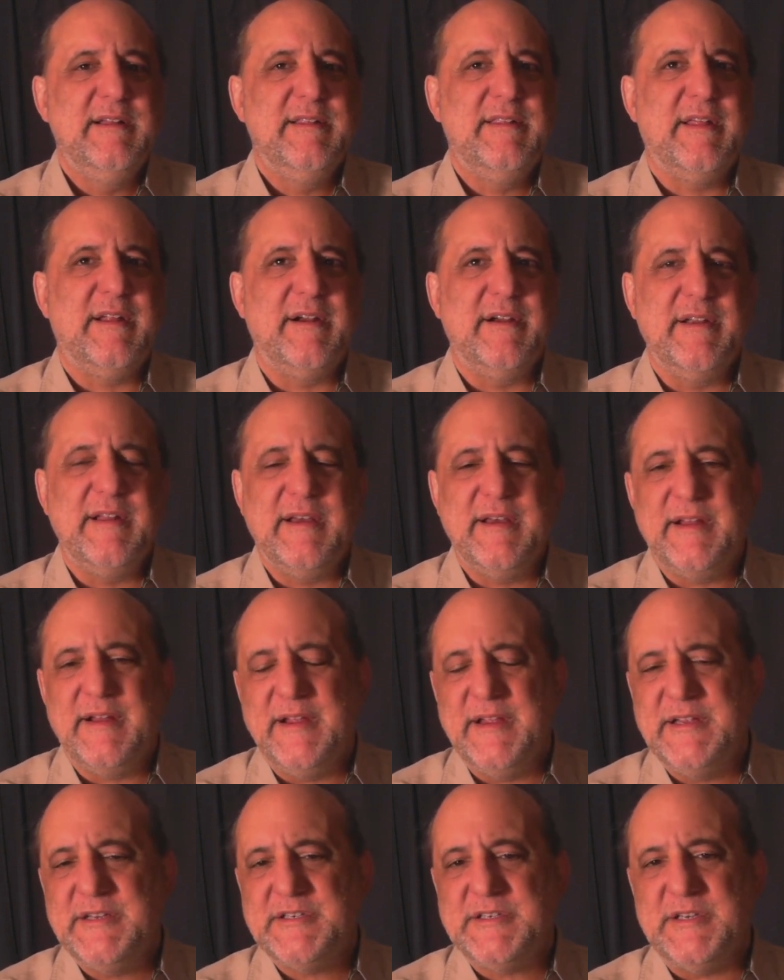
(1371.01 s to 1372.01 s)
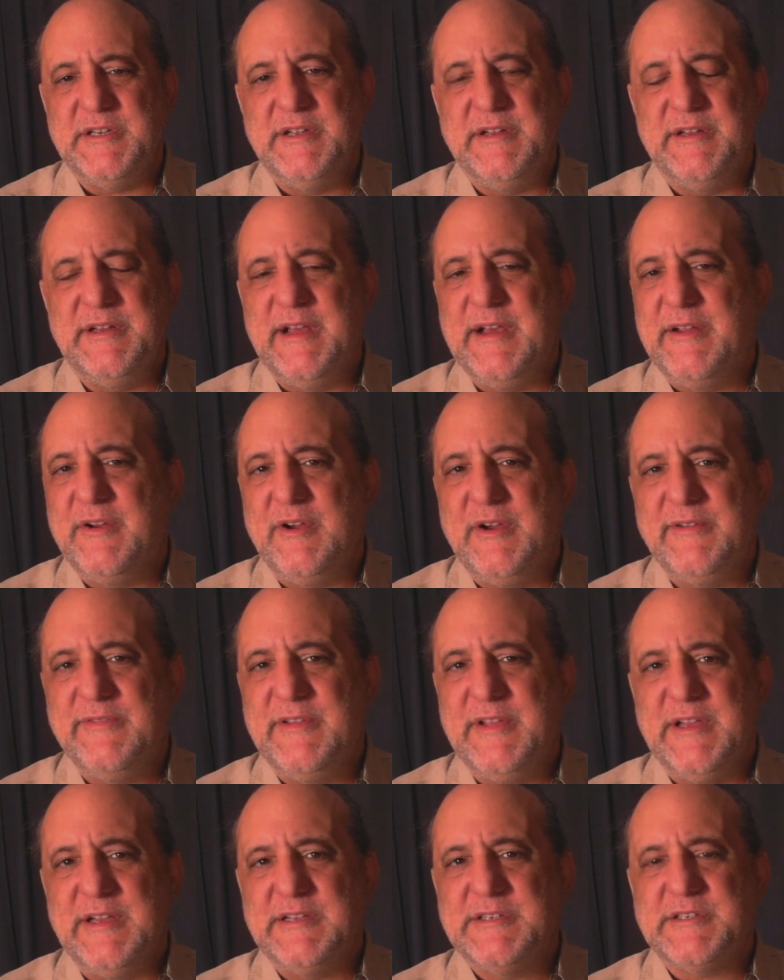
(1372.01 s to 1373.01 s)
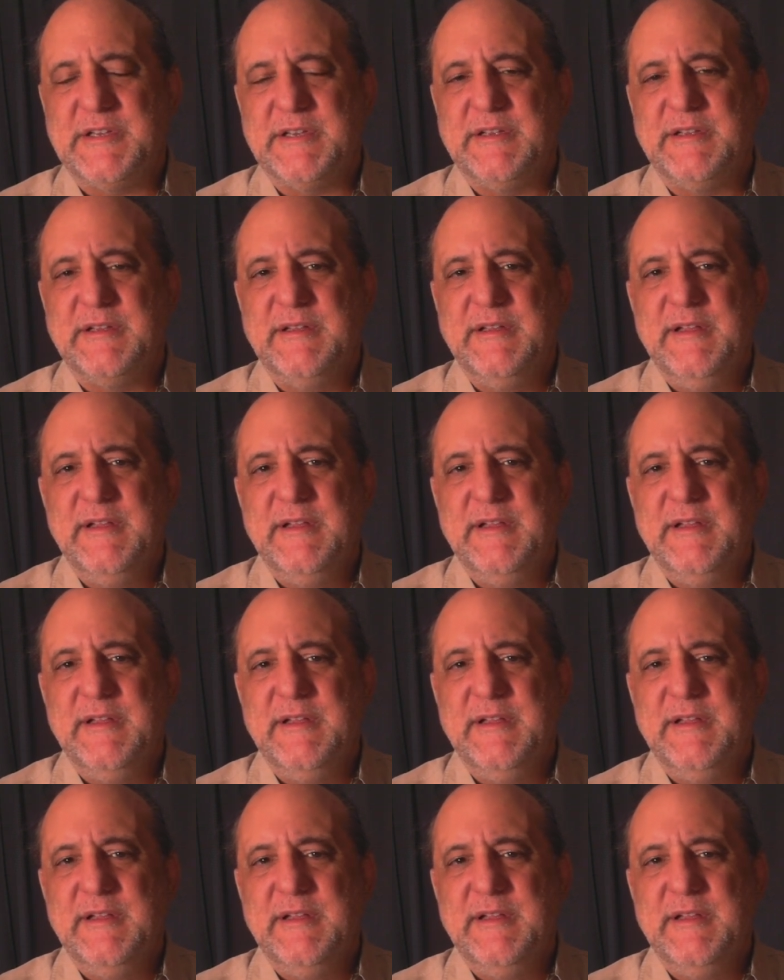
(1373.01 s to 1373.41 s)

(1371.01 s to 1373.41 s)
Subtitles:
that are not icy and not off-gassing.